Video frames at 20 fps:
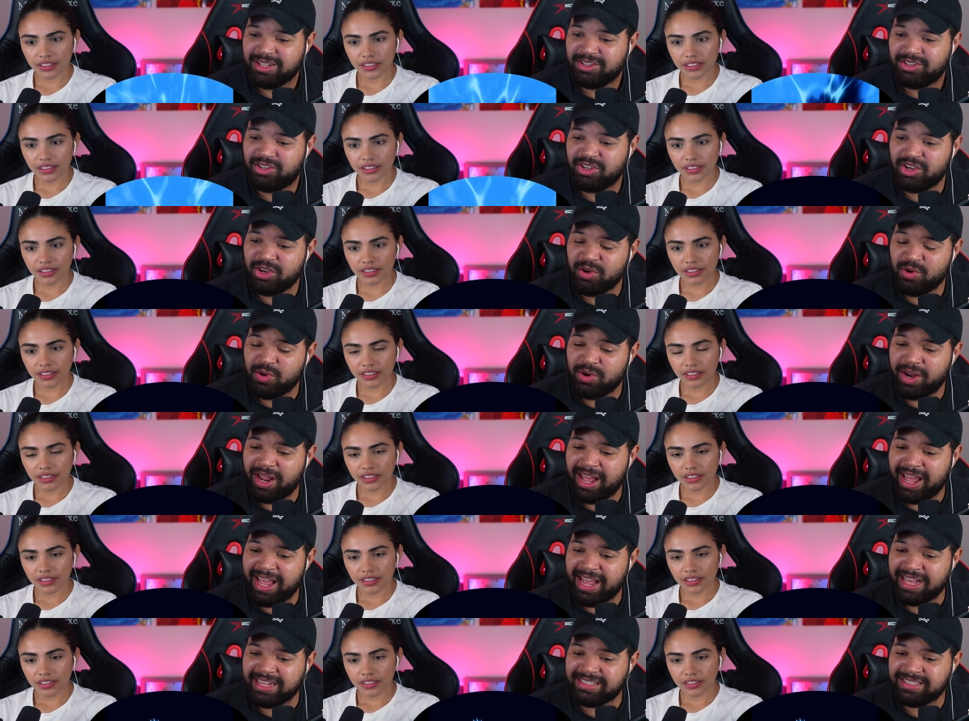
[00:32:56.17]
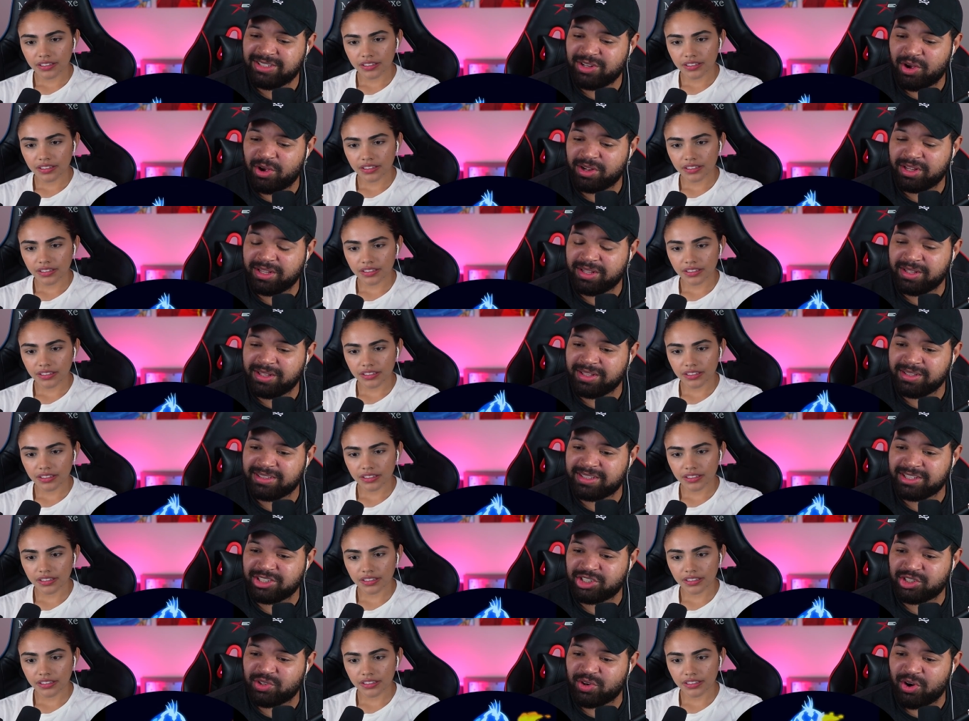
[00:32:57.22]
Speaker 1: Dude, Aang is going to
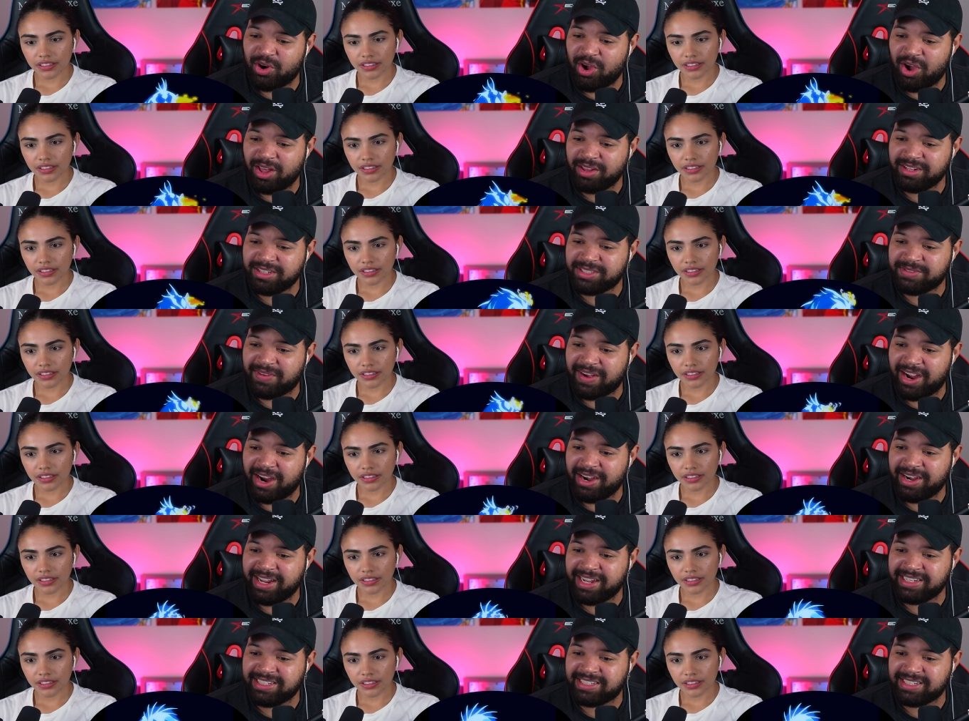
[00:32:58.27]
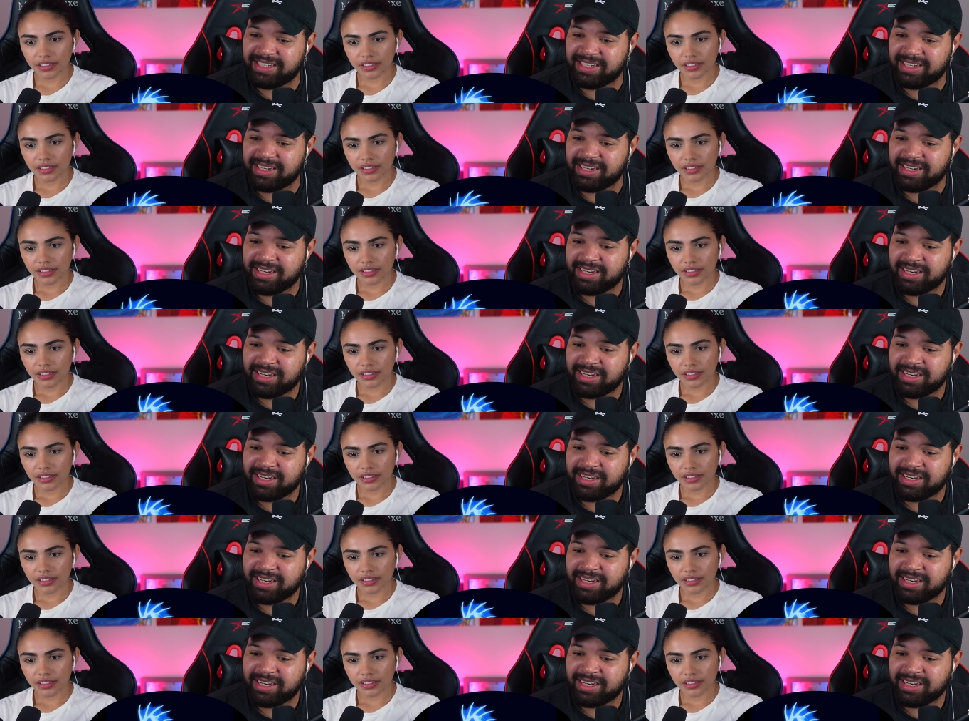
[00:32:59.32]
destroy all these Fire Nation.